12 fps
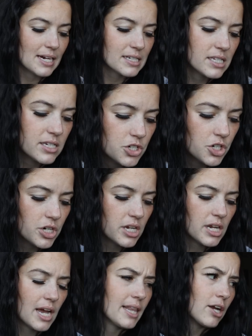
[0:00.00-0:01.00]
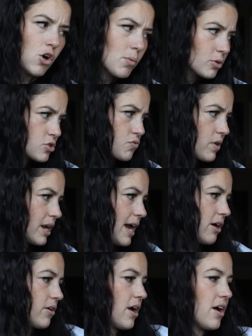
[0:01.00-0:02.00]
Last journey, I like almost ran
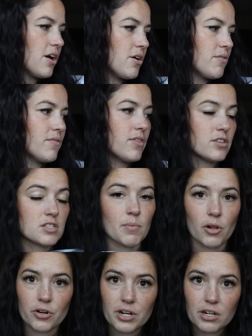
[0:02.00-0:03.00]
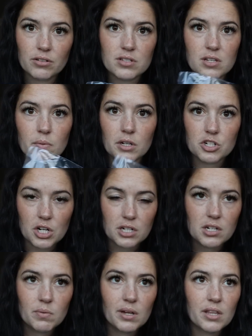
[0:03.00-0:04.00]
out of the smaller needles that we
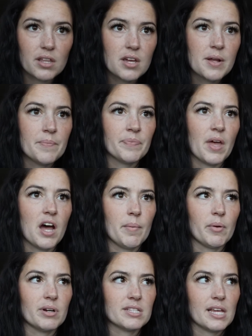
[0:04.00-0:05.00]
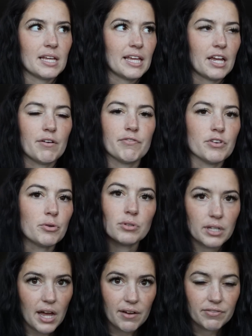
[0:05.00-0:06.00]
injected with. I want to say I had like a few
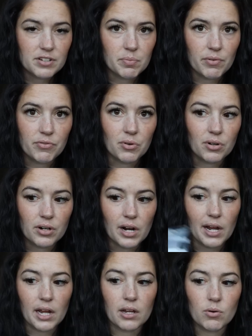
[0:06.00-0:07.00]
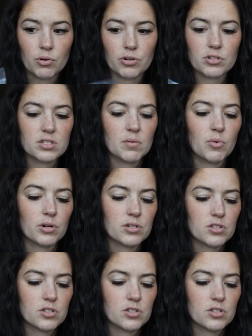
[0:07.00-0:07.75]
left before I ordered some more.